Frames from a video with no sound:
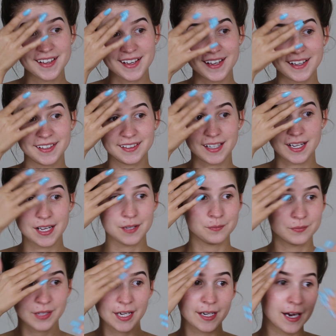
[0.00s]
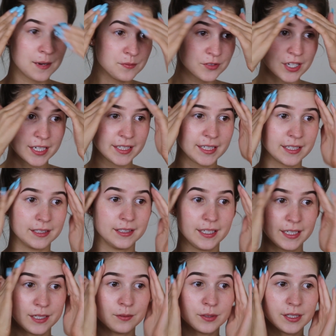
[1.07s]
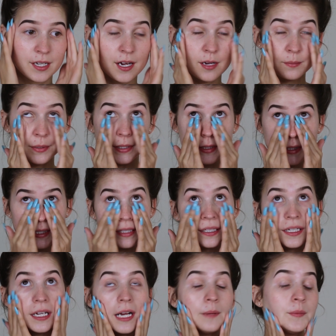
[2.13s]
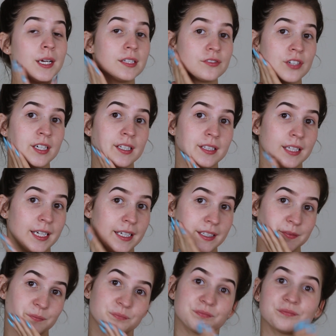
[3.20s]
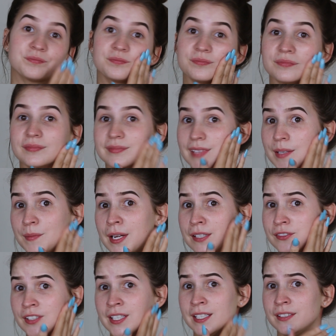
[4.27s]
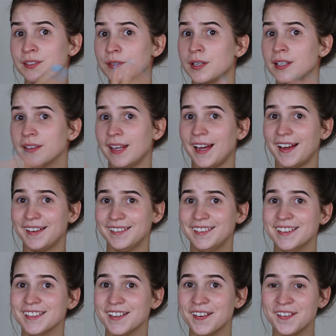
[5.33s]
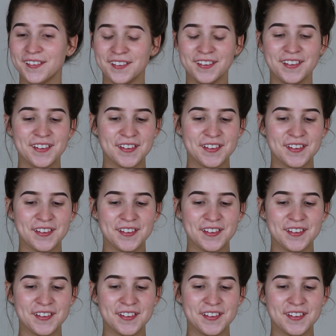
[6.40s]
And I'm trying to get litty with y'all, but I'm not trying to do all that, you know?